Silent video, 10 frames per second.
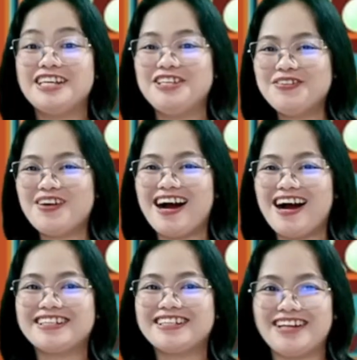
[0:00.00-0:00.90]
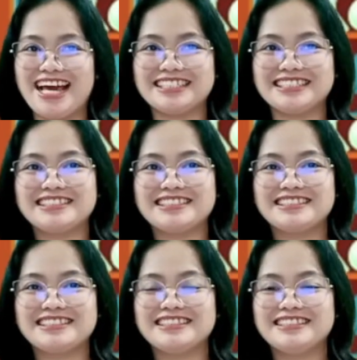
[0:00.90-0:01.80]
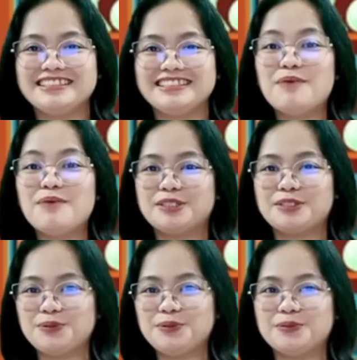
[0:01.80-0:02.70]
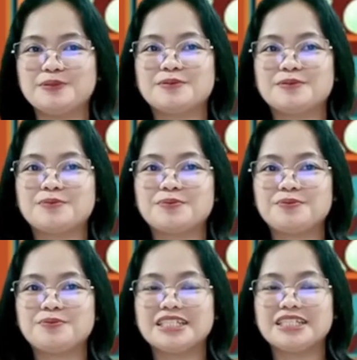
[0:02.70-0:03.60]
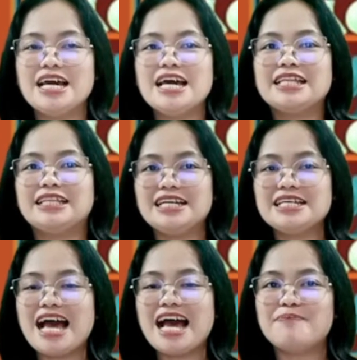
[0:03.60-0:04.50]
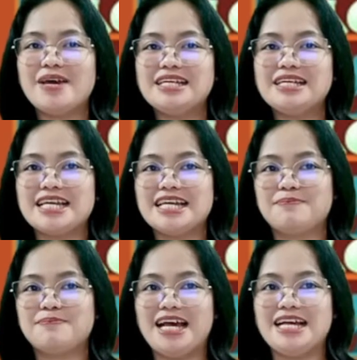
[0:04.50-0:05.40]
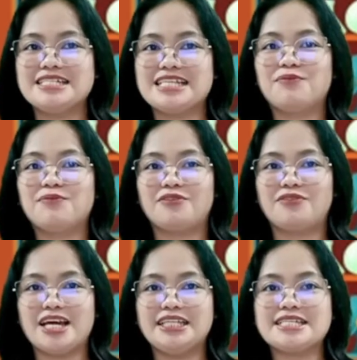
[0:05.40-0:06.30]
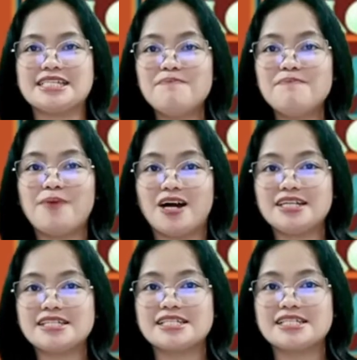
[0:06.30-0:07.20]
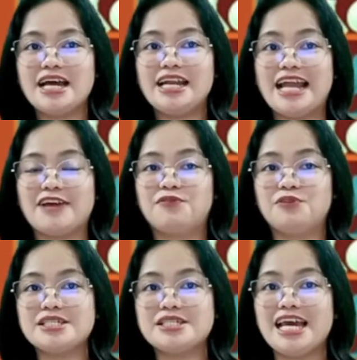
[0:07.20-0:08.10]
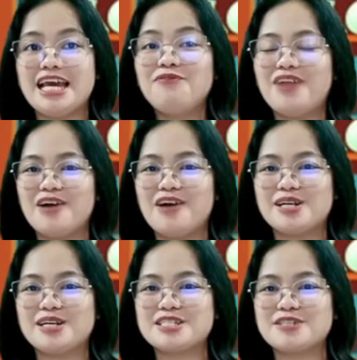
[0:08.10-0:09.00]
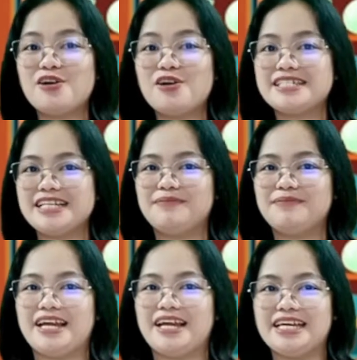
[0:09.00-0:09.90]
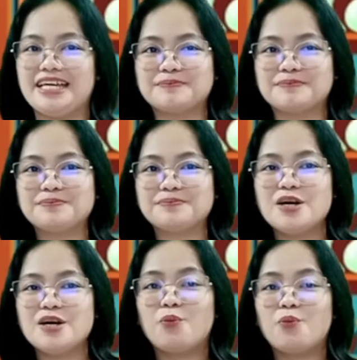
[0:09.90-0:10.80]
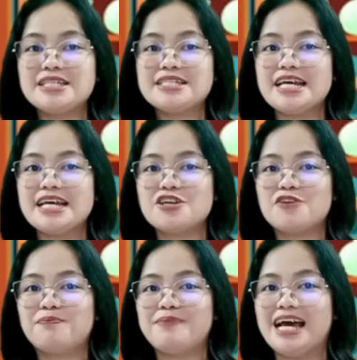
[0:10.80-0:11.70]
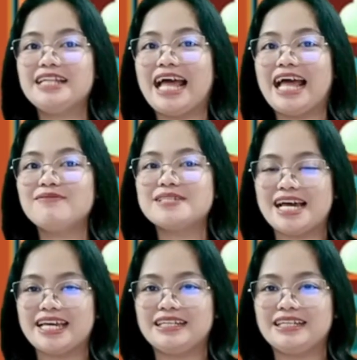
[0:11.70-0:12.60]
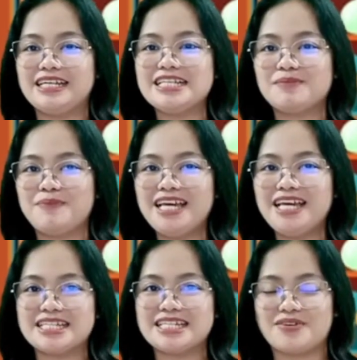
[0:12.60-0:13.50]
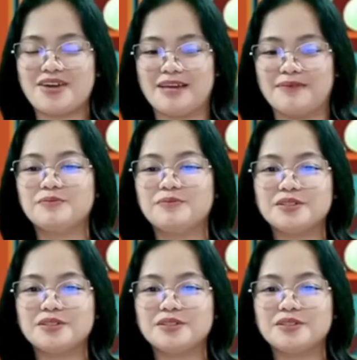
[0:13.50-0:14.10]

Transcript: you are correct. Number 2. This happens as plants have already some parts like roots and flowers for seed bearing. What stage of plant life cycle is being described?